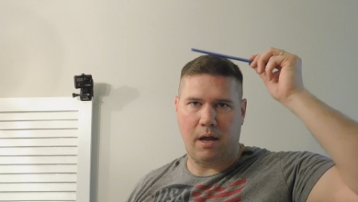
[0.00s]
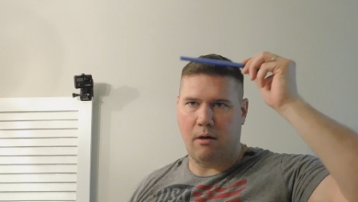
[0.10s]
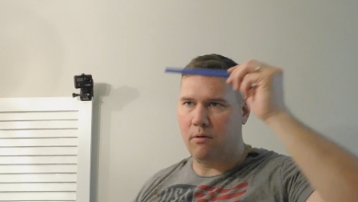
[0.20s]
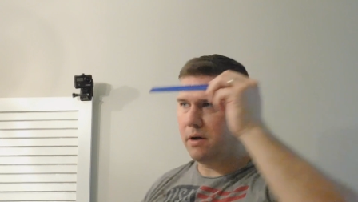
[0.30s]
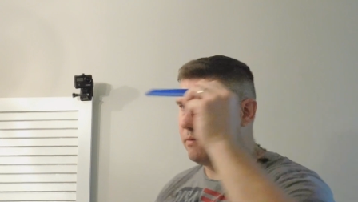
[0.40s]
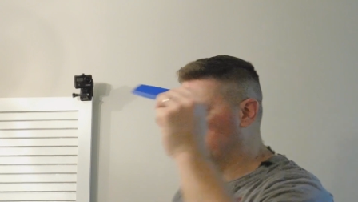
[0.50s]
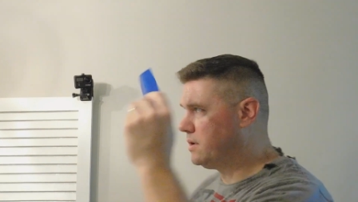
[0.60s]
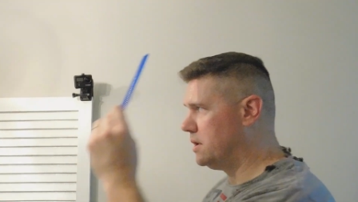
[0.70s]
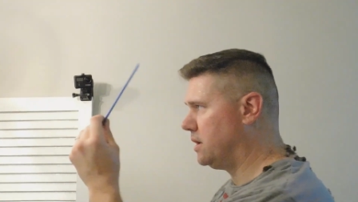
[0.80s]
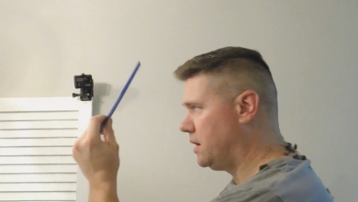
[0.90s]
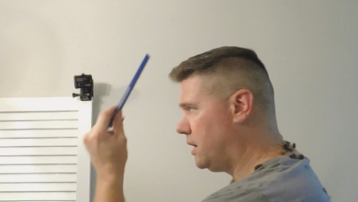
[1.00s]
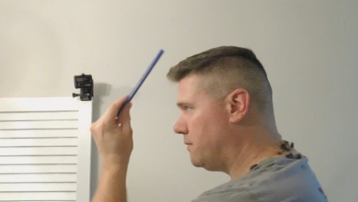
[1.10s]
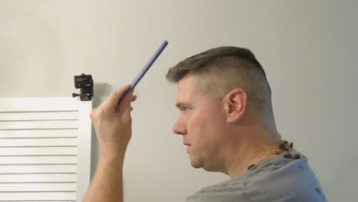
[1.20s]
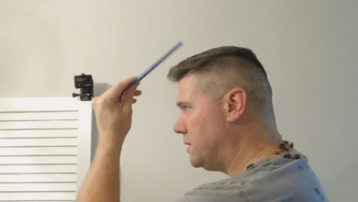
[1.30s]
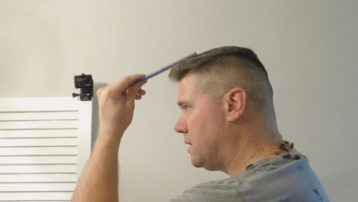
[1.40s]
However, if
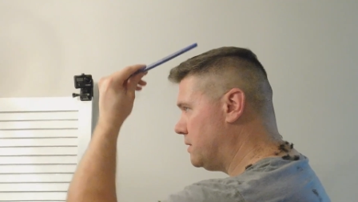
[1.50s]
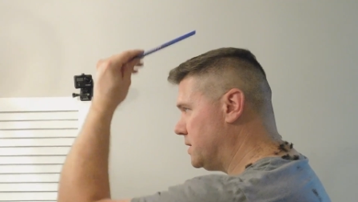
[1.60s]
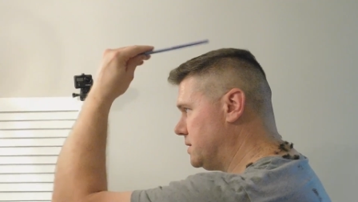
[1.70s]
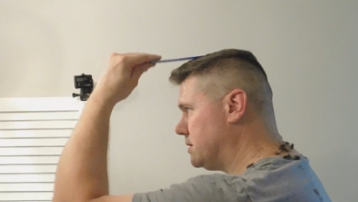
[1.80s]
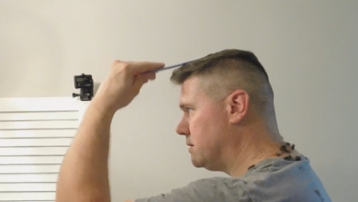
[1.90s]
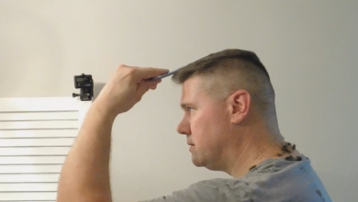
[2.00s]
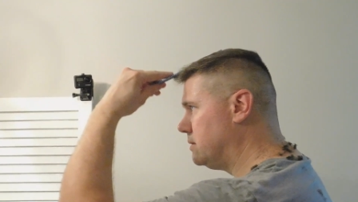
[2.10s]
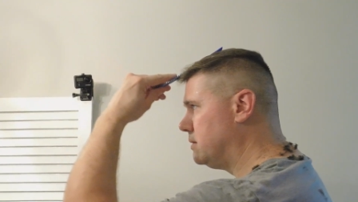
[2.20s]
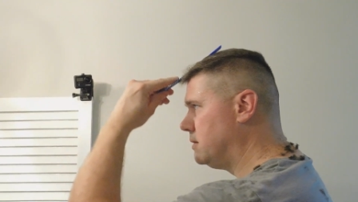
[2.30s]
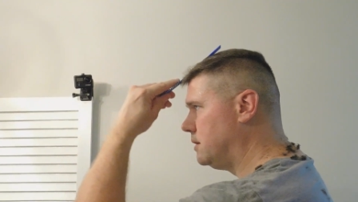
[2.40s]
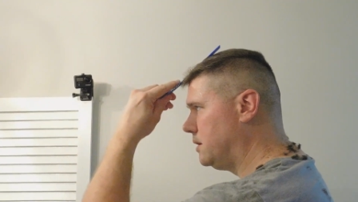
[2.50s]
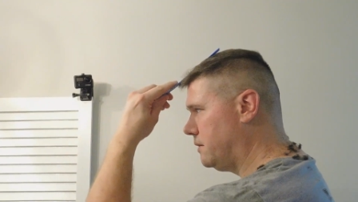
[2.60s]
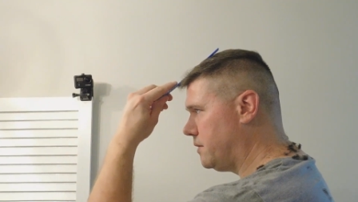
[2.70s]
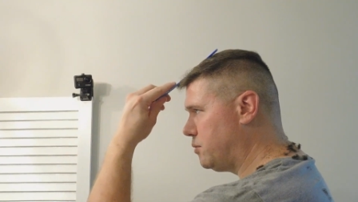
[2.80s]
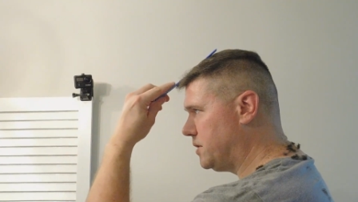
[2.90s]
you notice,
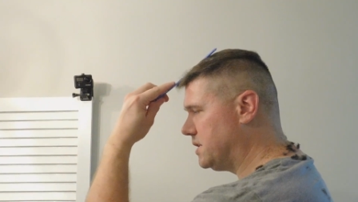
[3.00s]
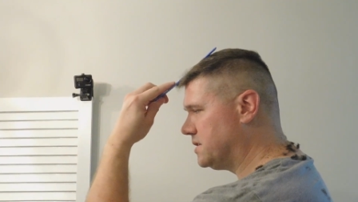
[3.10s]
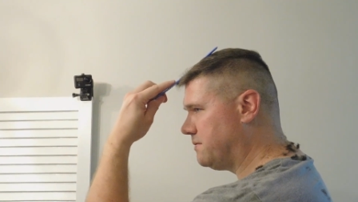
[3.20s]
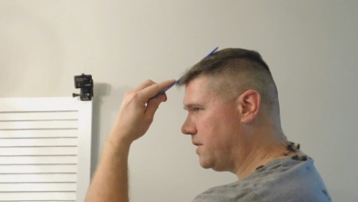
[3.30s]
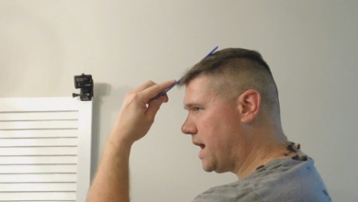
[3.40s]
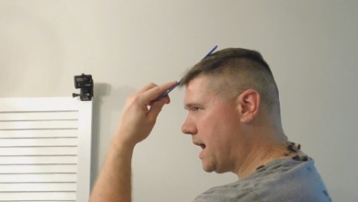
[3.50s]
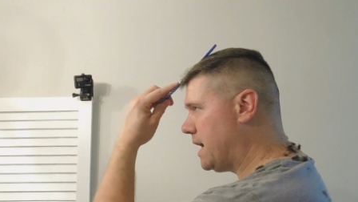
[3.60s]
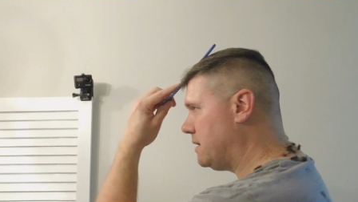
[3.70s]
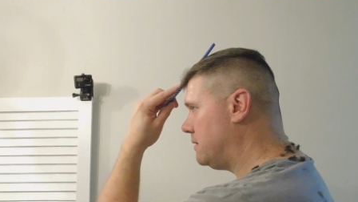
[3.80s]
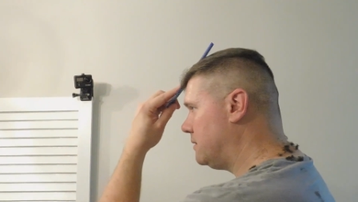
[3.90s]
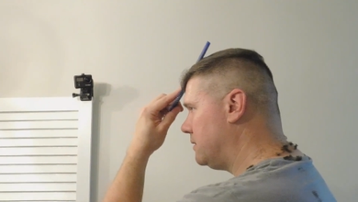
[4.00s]
if I put this flat,